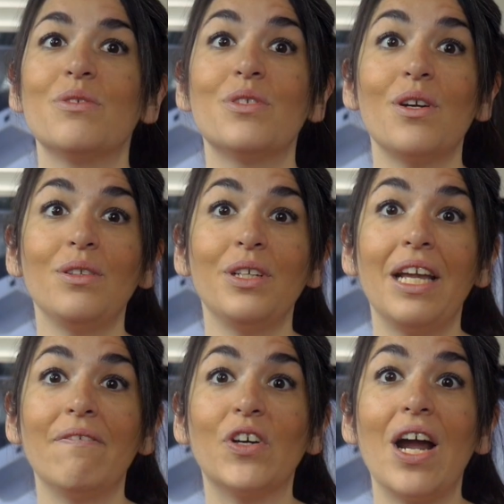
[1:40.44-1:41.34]
start
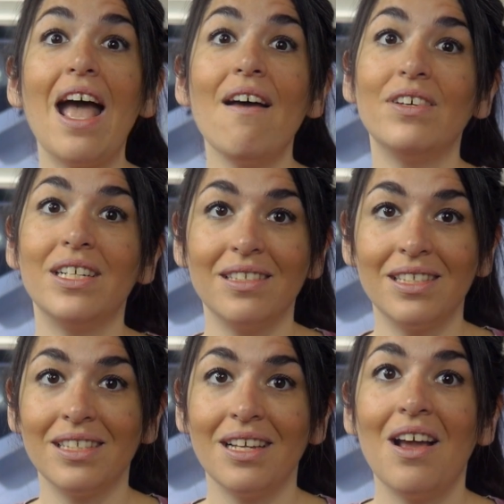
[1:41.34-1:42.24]
looking for
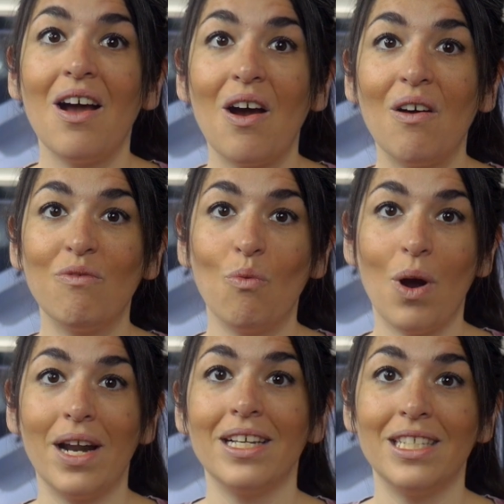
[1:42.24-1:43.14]
evidence of
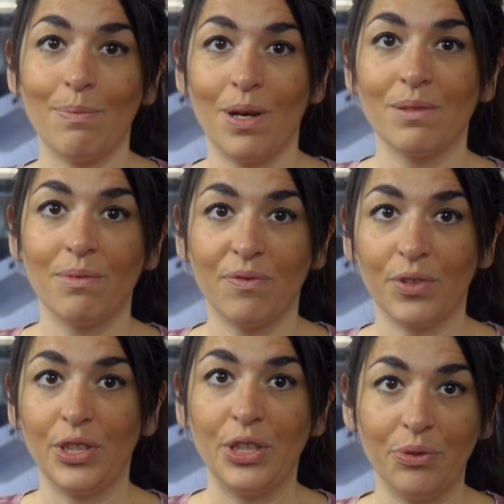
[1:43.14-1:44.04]
what is possible
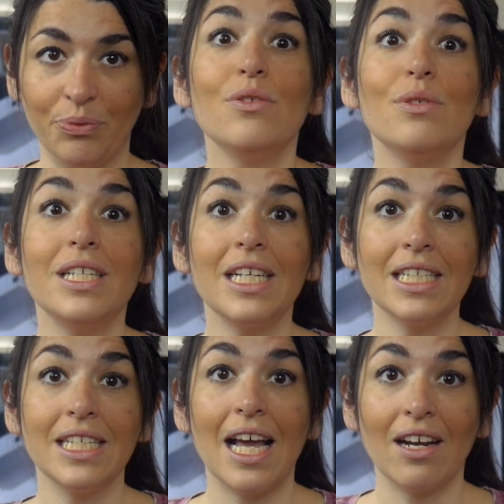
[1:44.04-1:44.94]
for you. So
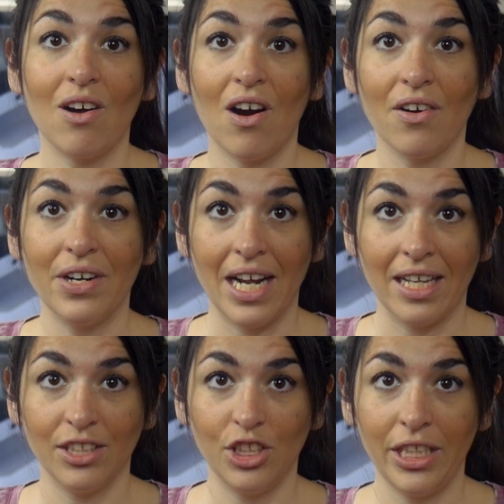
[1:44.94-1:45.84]
sticking to that car
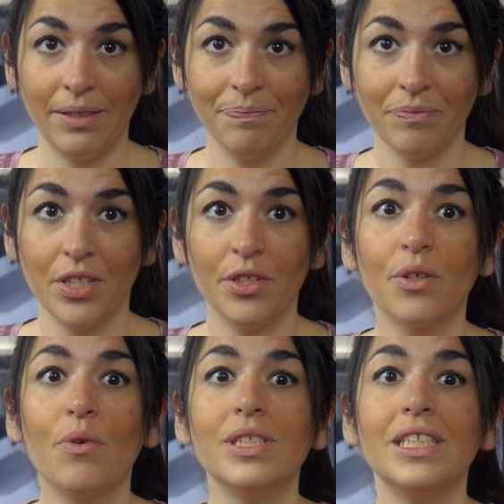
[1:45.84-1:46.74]
analogy,
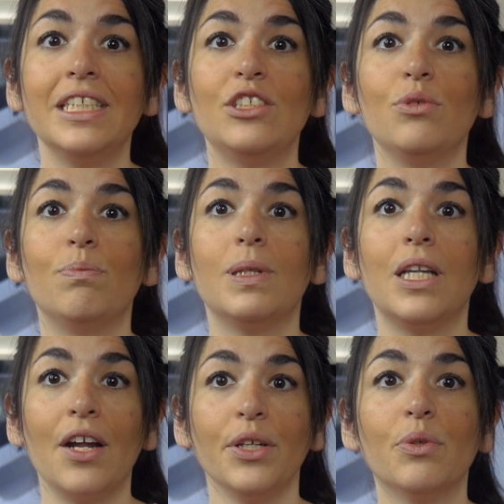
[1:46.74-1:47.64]
you're going to need to
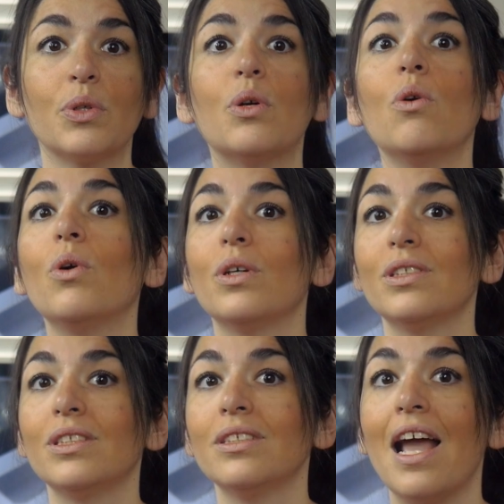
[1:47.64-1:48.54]
plot your
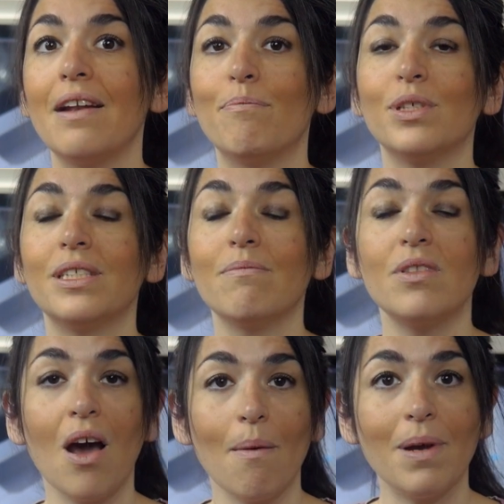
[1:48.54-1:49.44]
course and put some
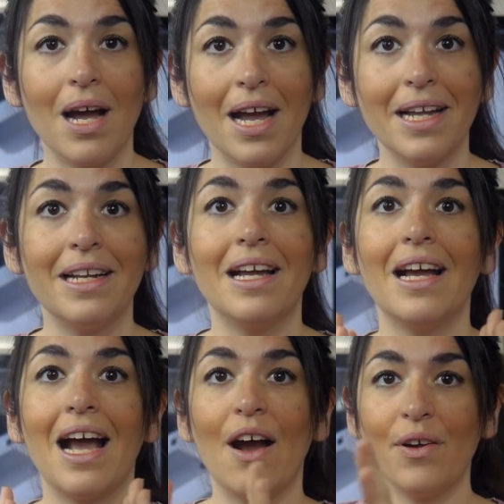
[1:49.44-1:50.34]
thought behind
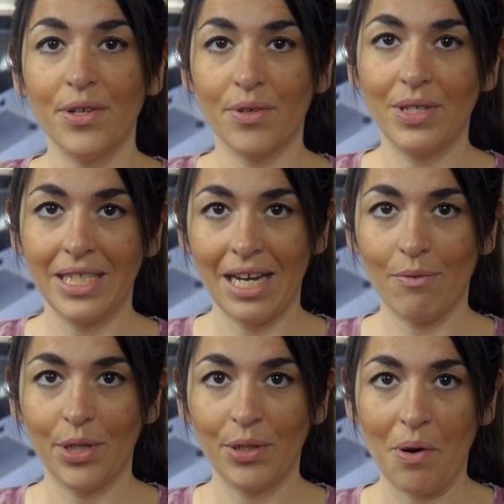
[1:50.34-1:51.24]
how you're going to
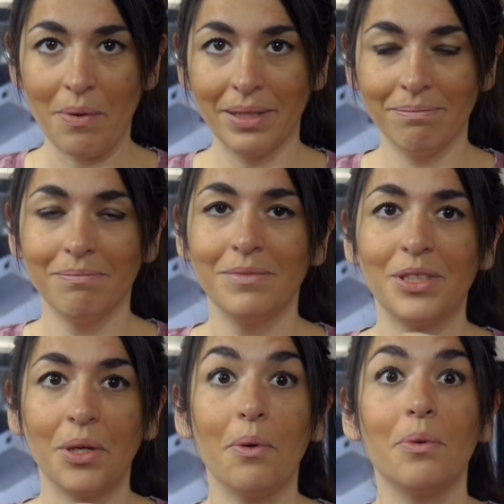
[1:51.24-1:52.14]
get where you're going.
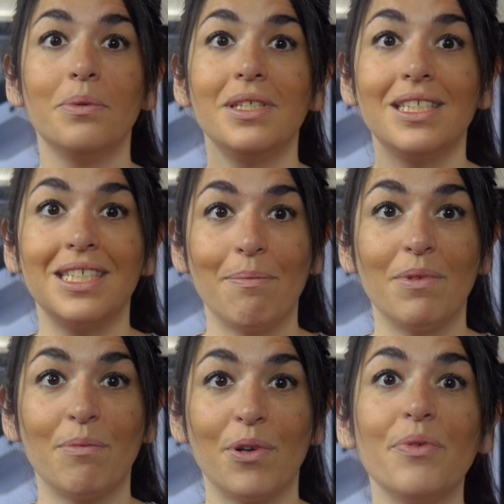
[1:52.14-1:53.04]
So step
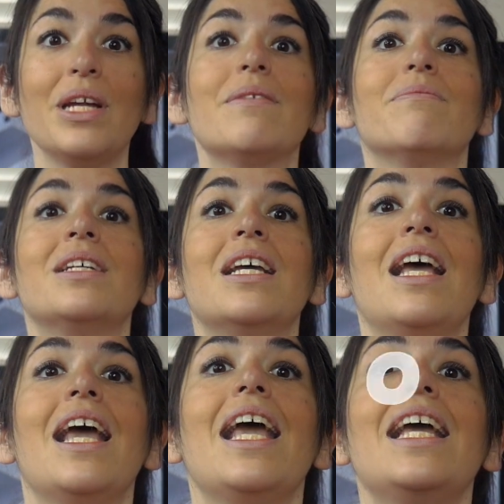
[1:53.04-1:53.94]
number 3,
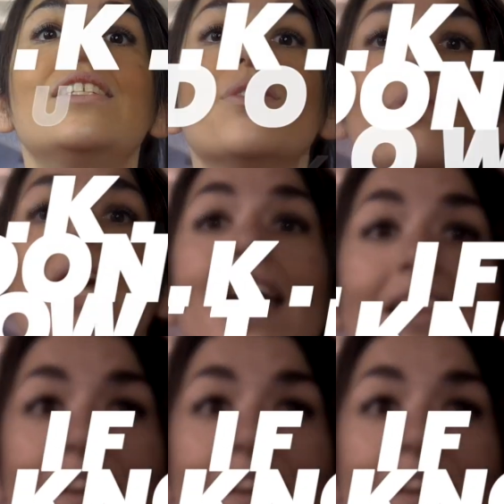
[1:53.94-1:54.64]
it's okay